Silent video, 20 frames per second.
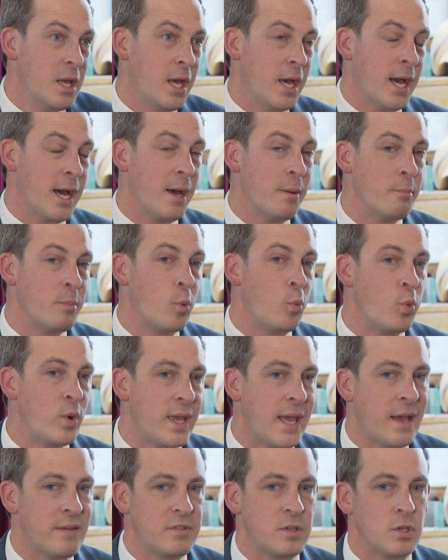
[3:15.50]
But
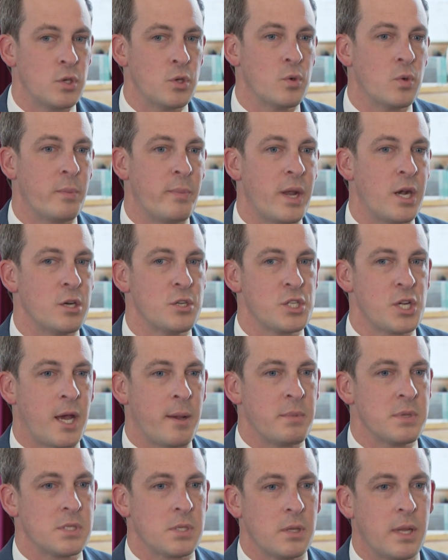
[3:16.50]
we have to do a better
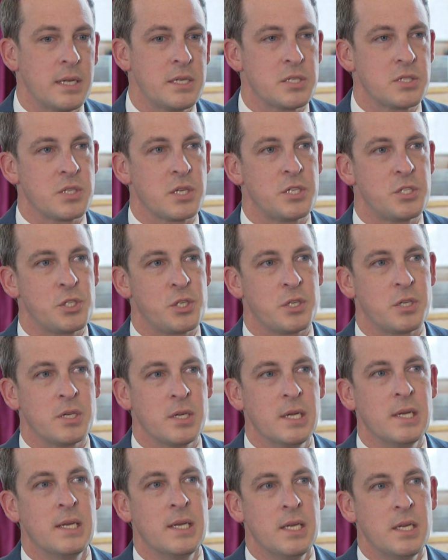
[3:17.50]
job as a legislature